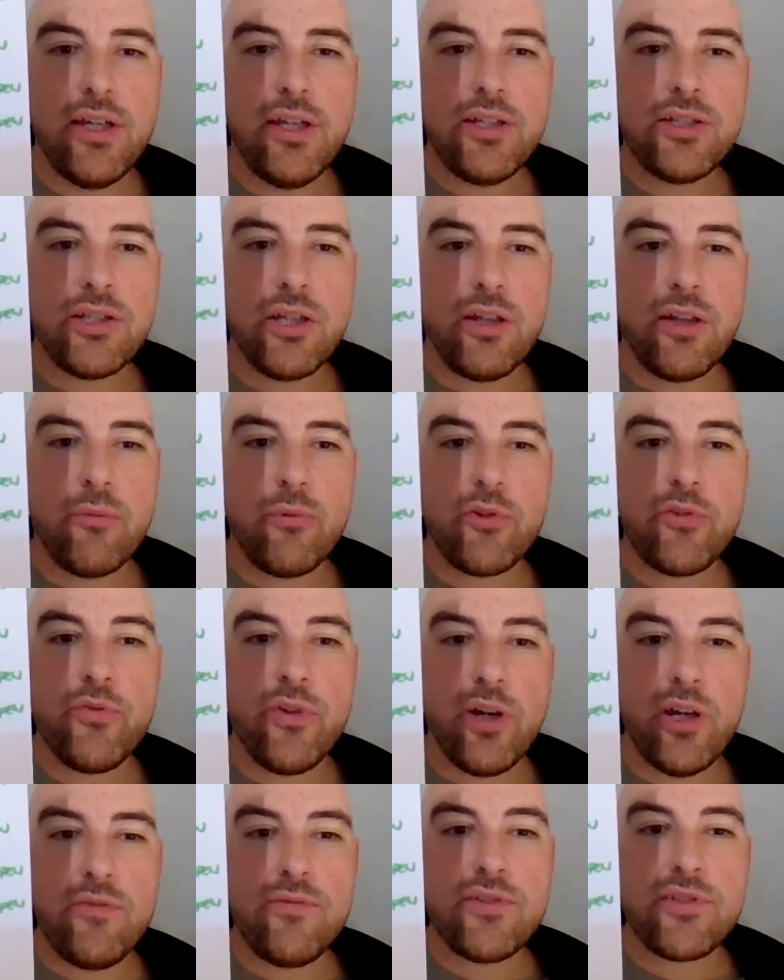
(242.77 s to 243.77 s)
So that was
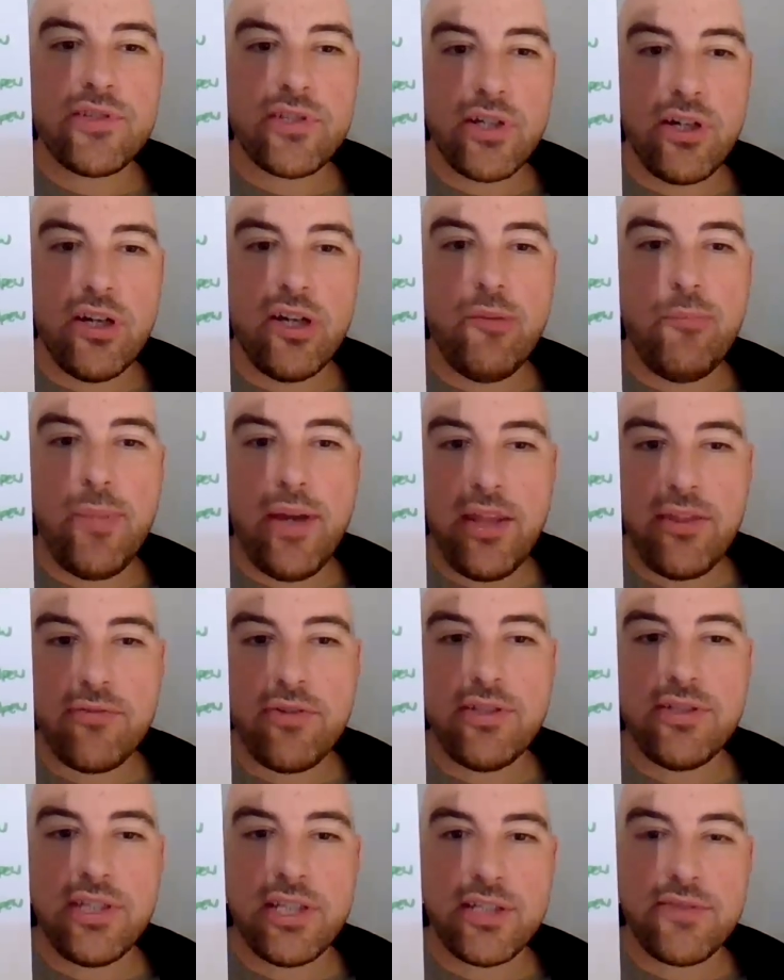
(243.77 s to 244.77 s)
fine for Sky,
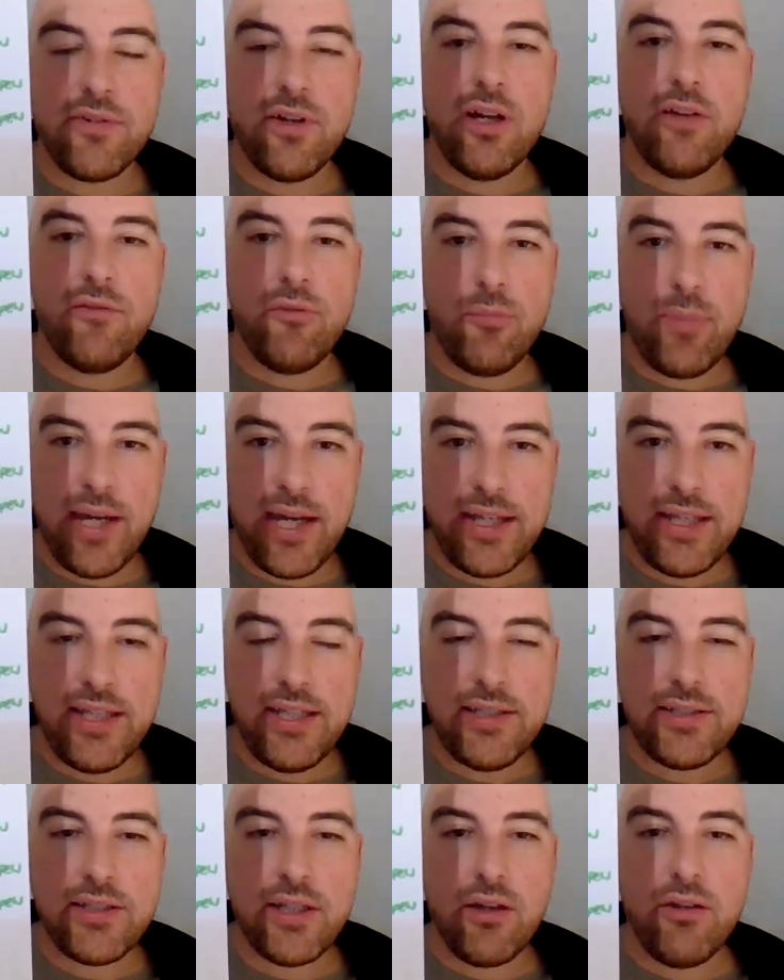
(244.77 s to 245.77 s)
Bet365, and
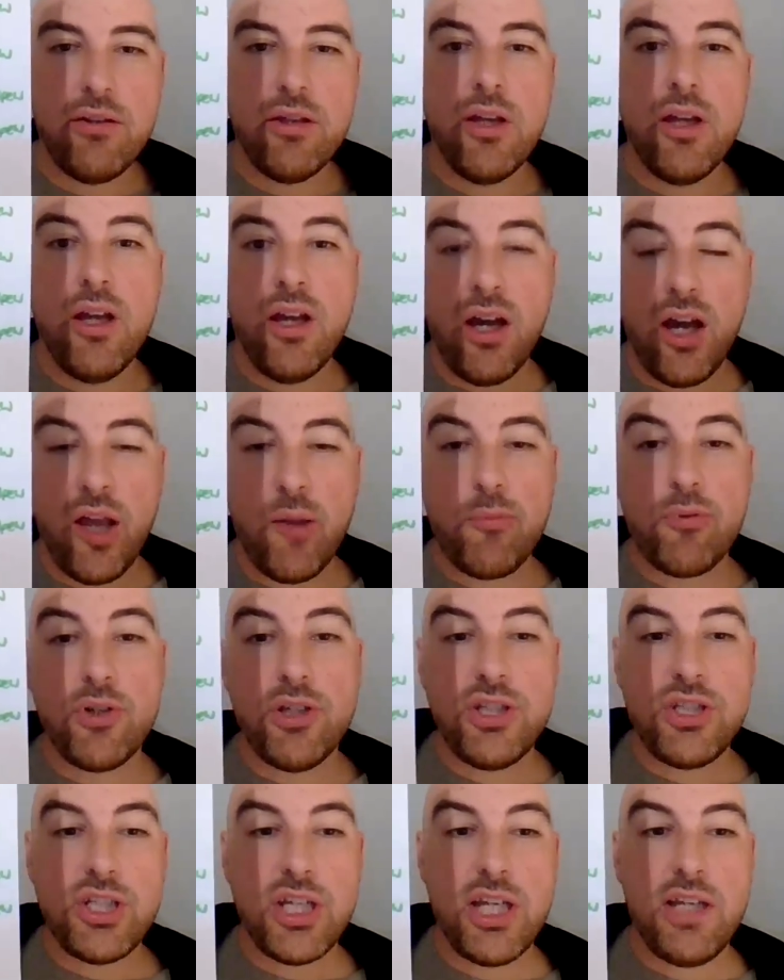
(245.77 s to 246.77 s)
Paddy. So I
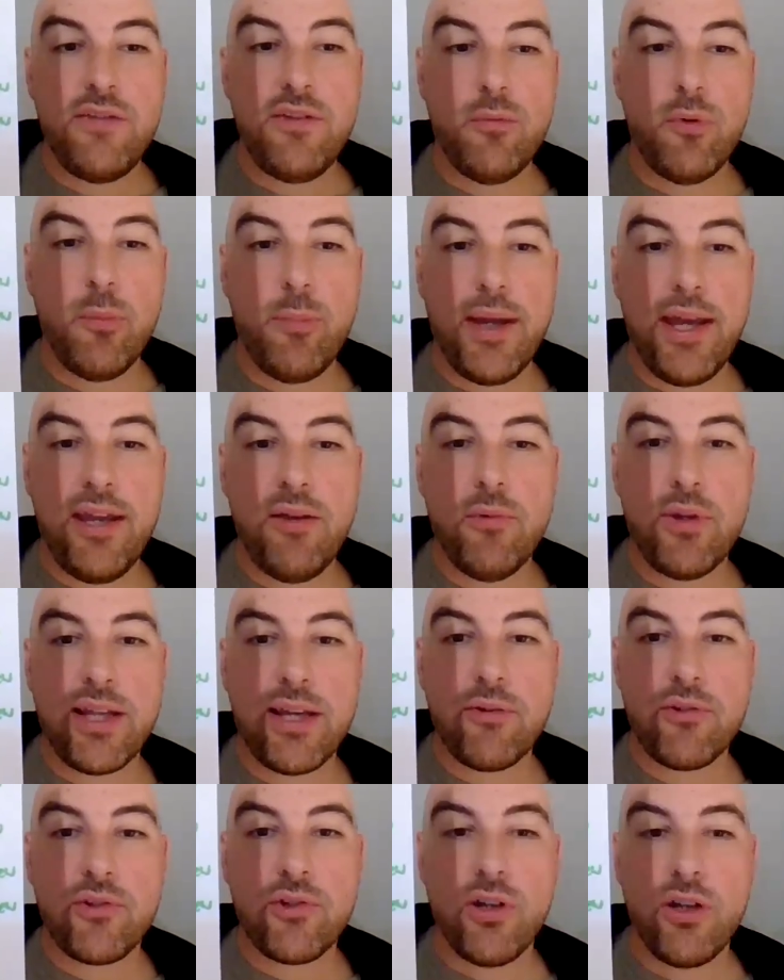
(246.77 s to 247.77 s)
appreciate if you were betting with
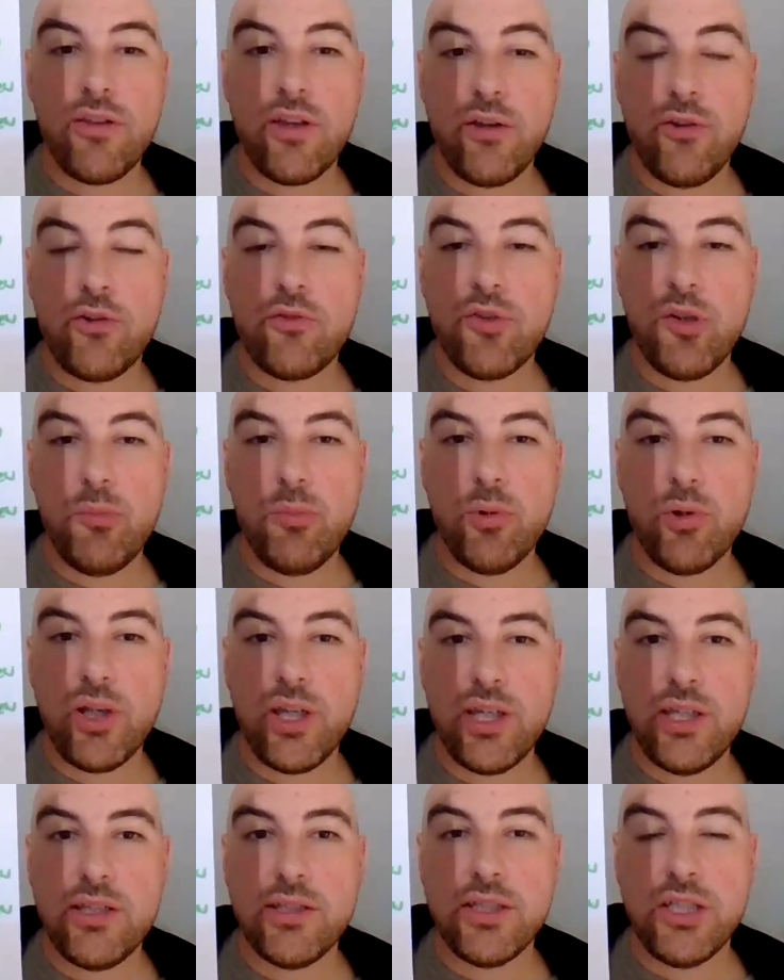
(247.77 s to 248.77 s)
outside those three
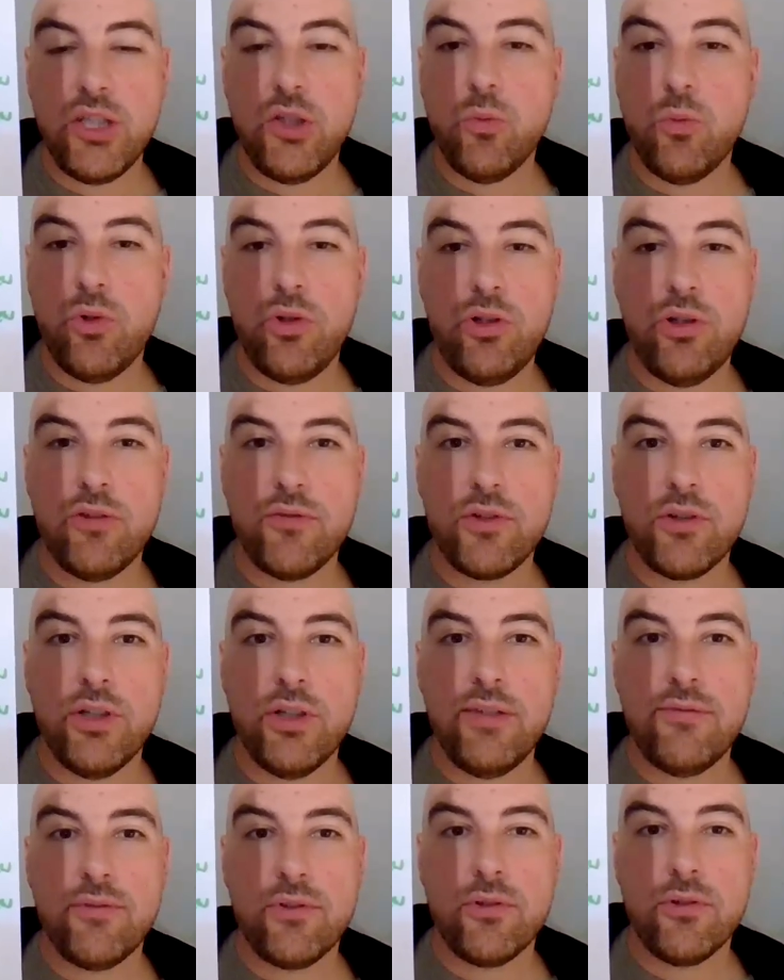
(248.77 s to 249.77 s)
bookies, you wouldn't have got
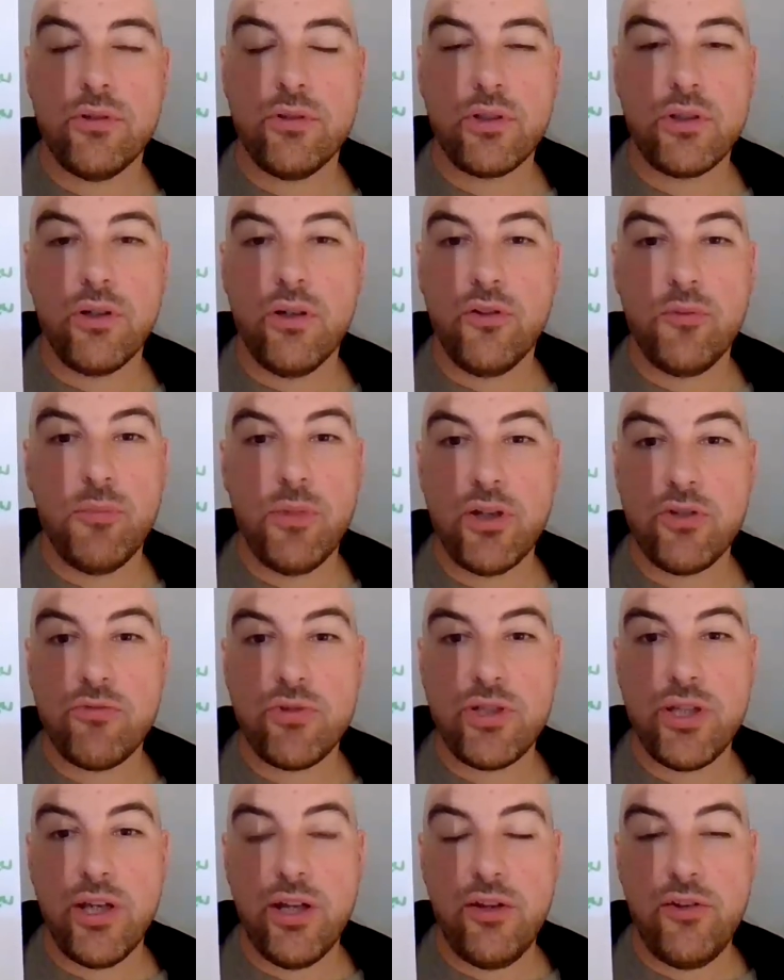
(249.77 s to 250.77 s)
as much
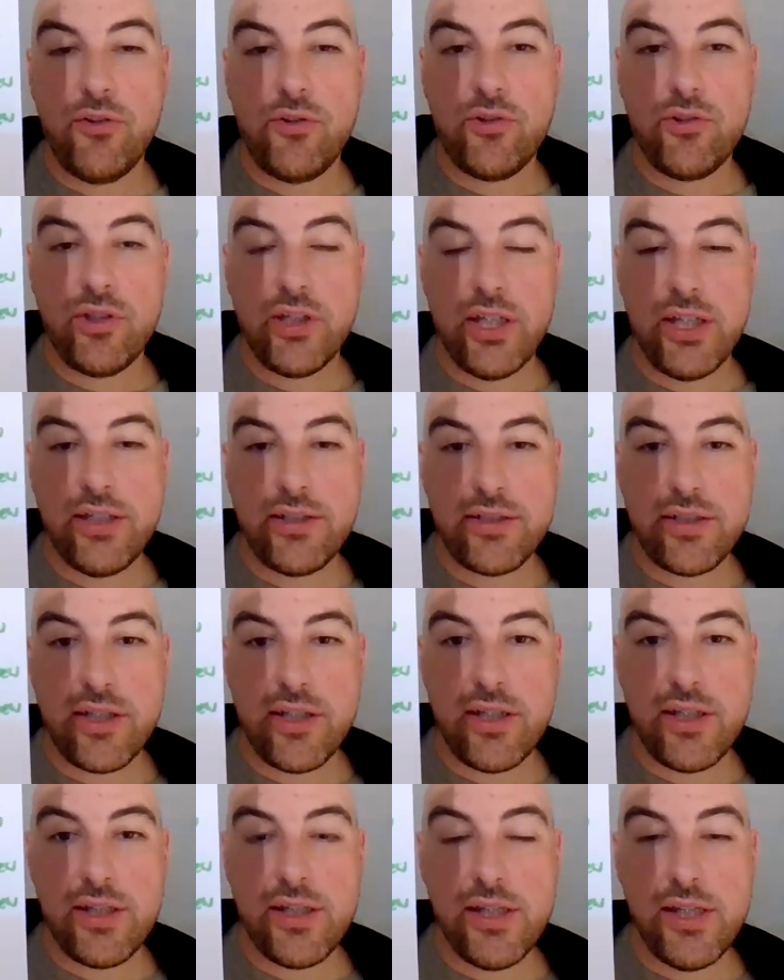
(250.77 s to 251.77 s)
return as
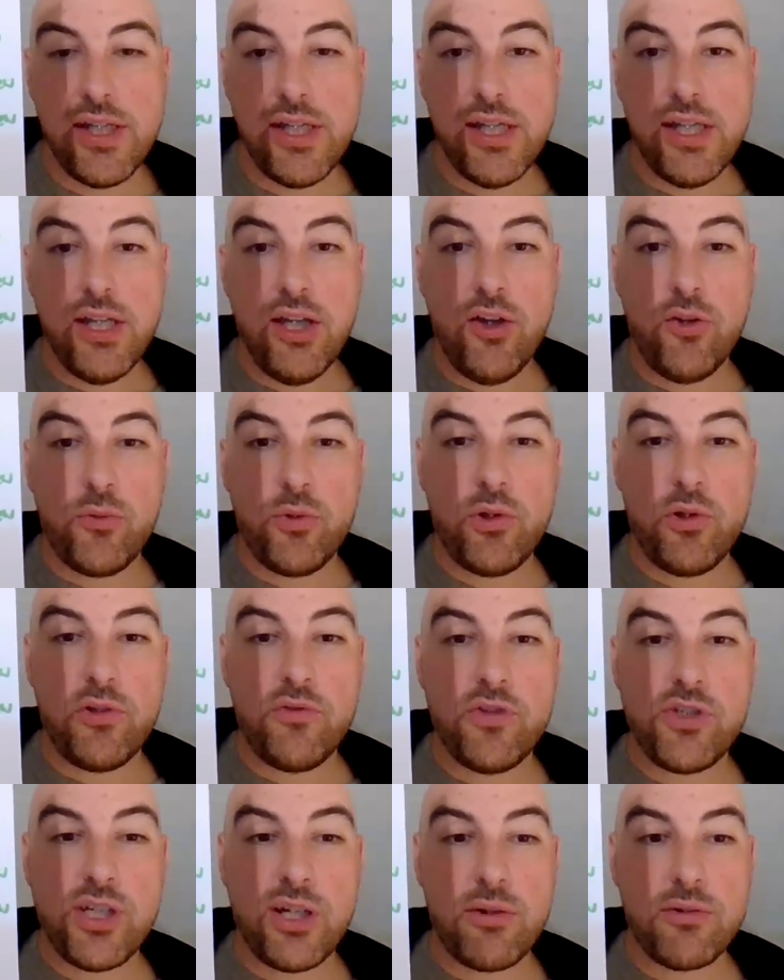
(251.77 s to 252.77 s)
we did
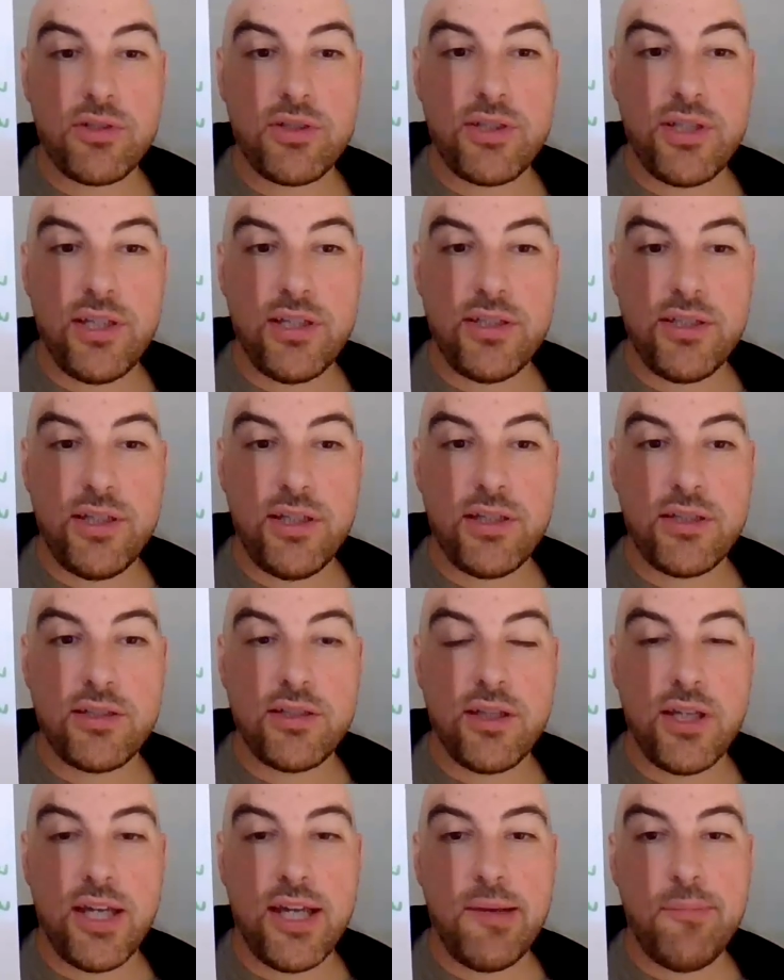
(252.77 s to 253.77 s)
for Channel Statistics.